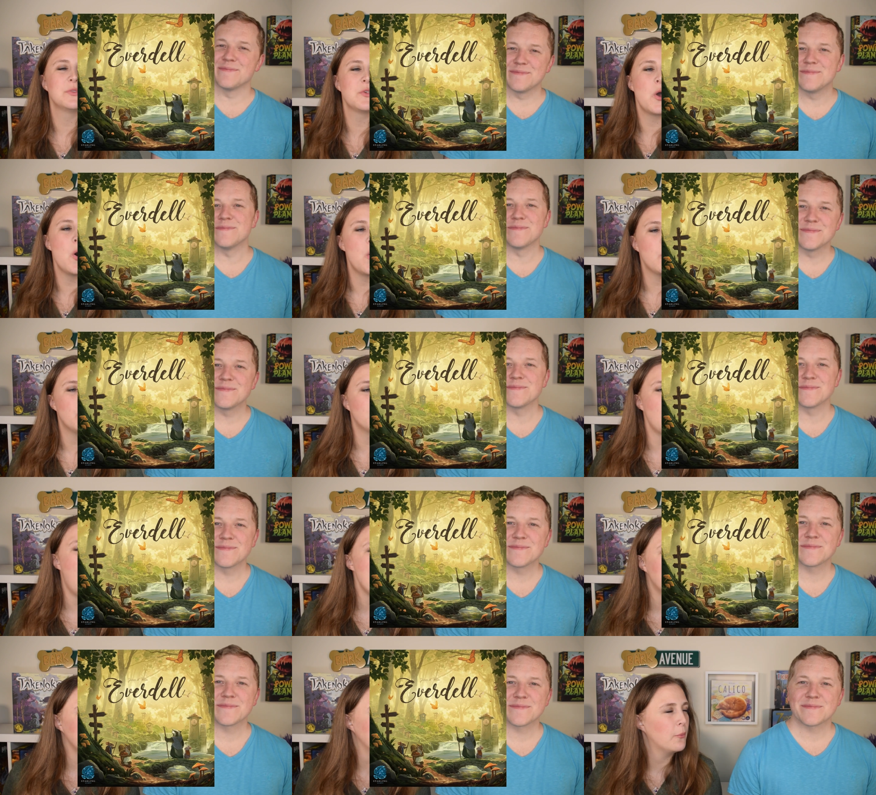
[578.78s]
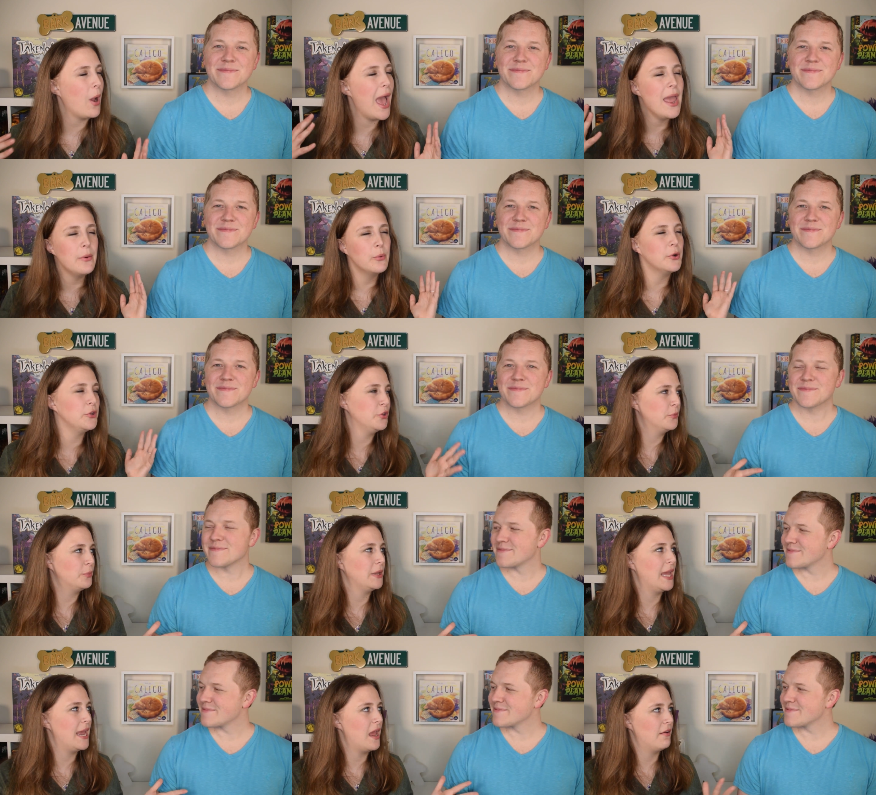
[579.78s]
Speaker 1: so why we why won't you
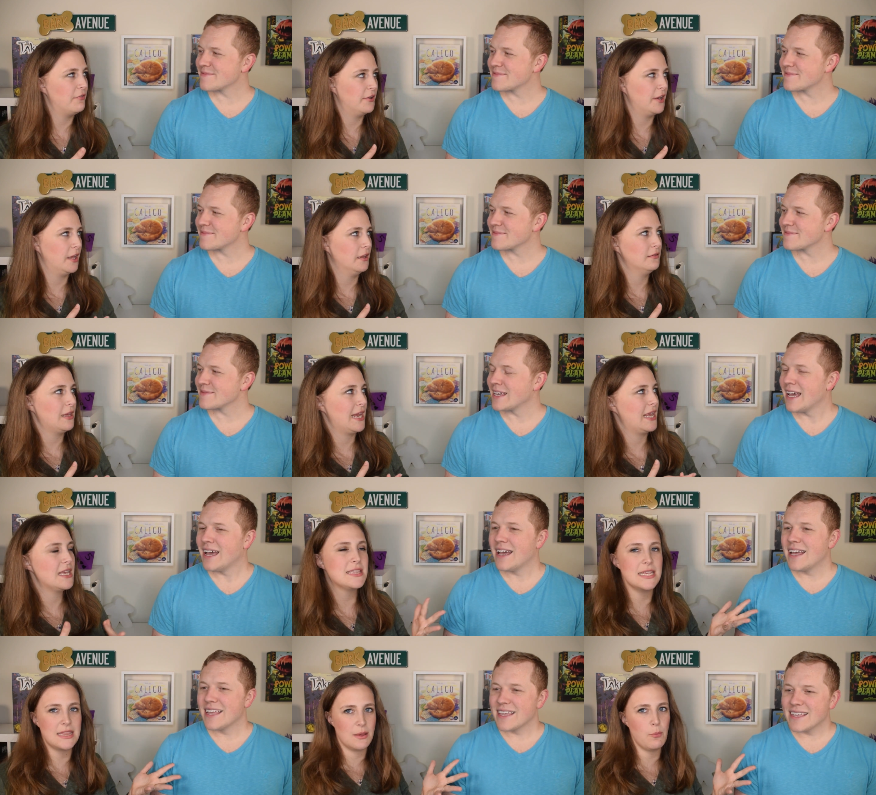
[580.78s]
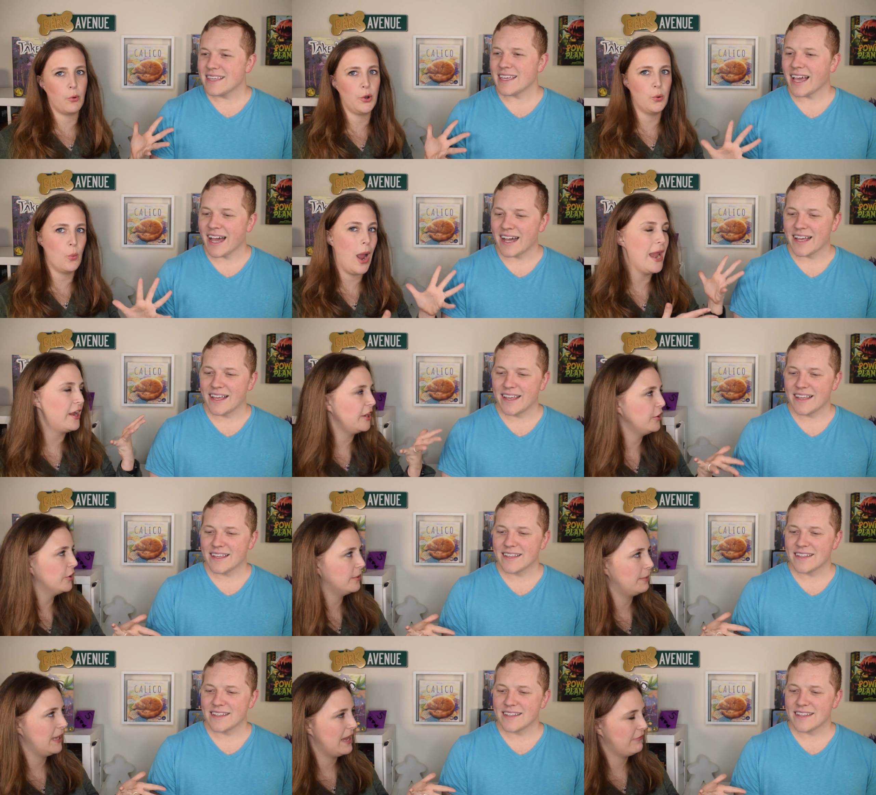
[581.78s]
play Everdell? I guess that's important. Yeah. Why aren't you
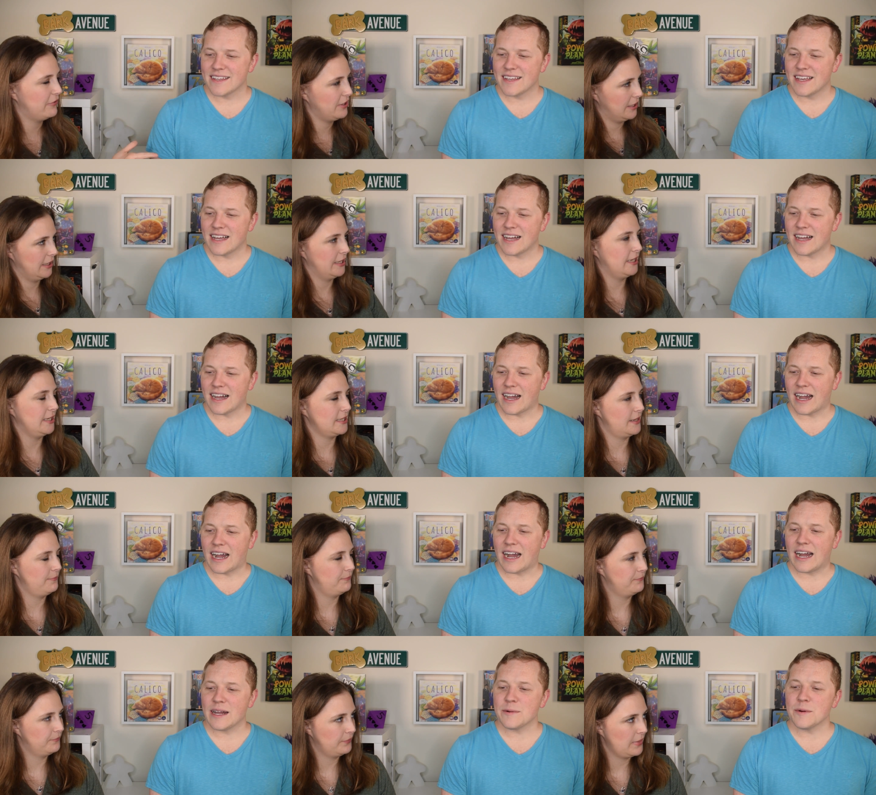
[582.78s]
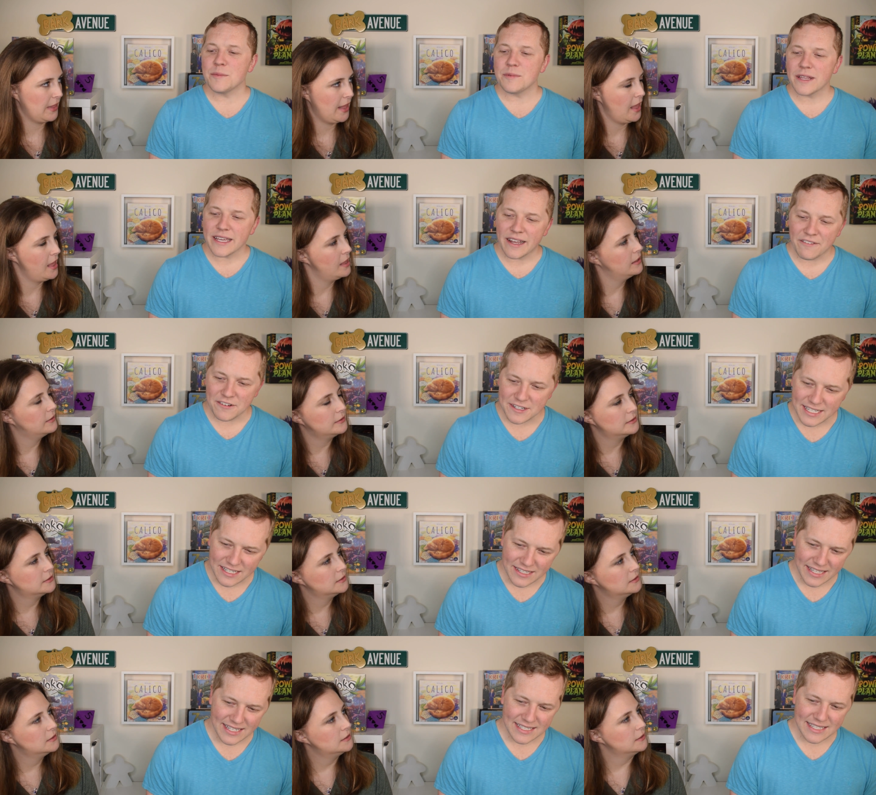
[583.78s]
going to play Everdell anytime?
Speaker 2: I won't play
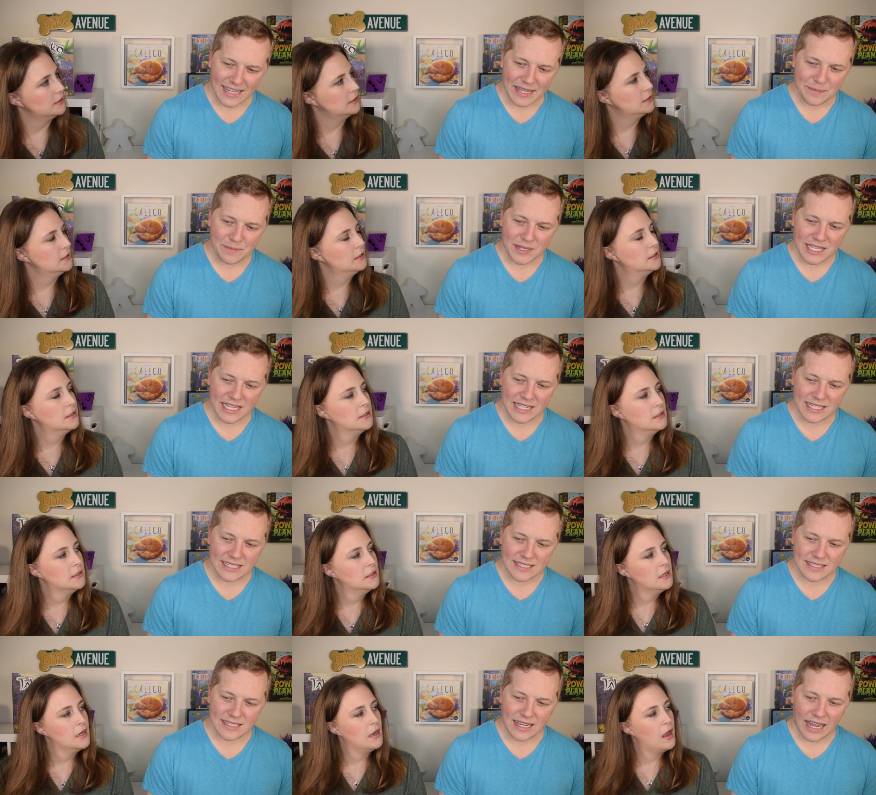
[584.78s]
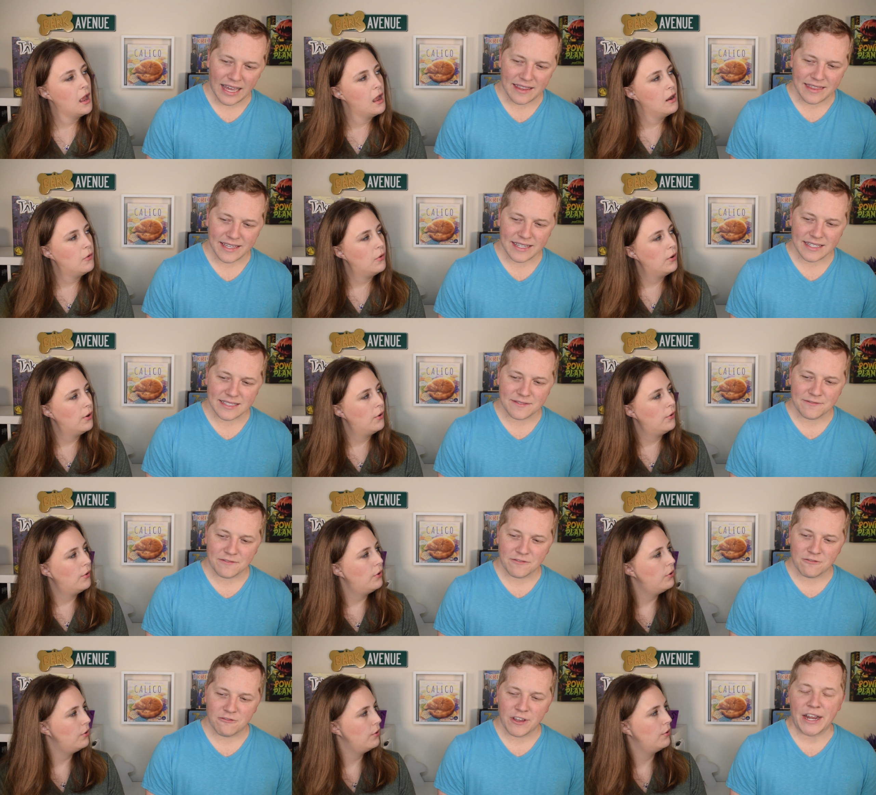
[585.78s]
Everdell anytime because I think it's
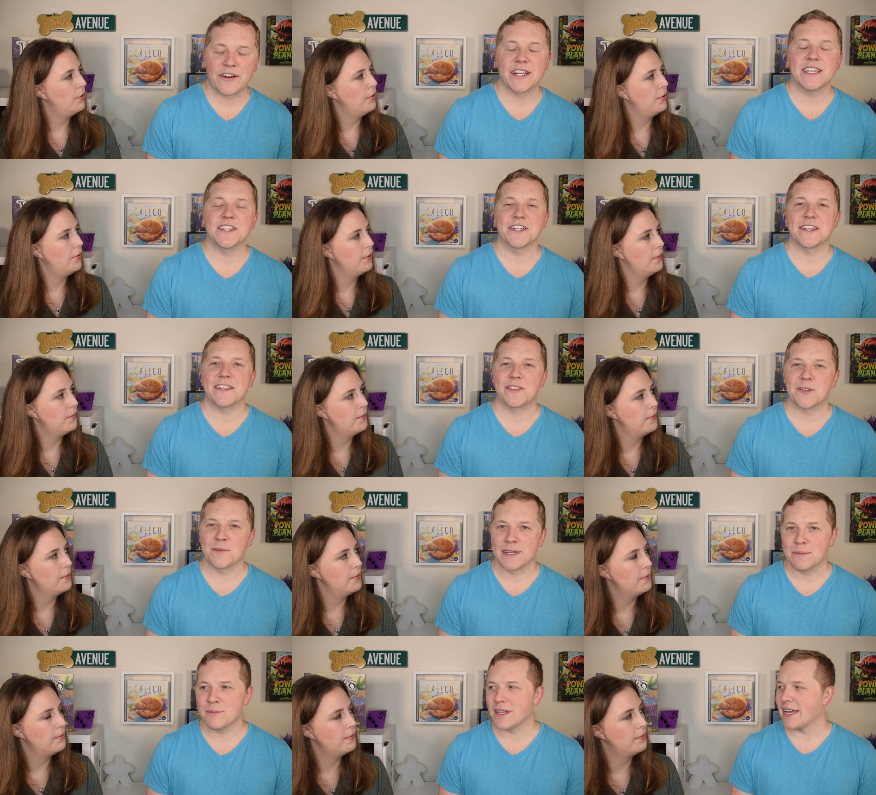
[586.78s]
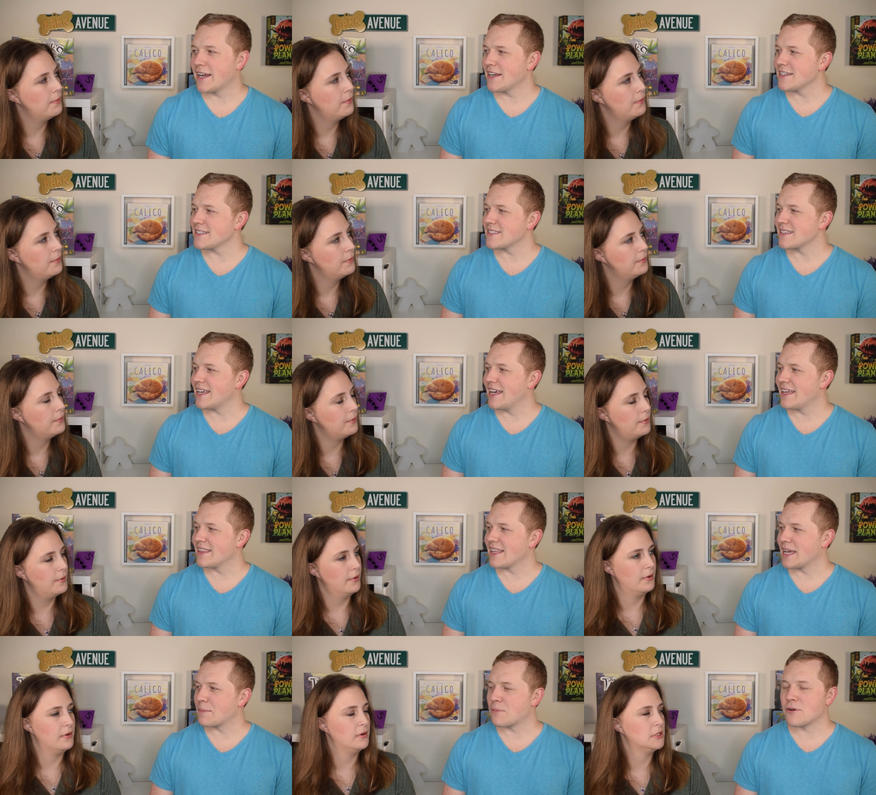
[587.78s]
very good at three players
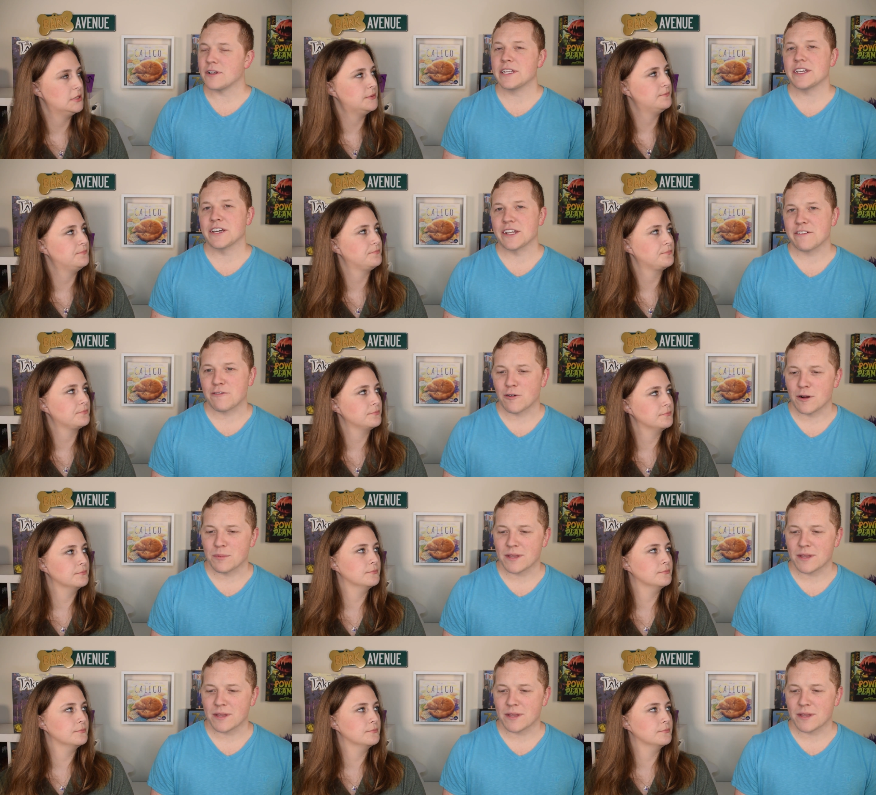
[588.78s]
and like uh-huh. pretty good at four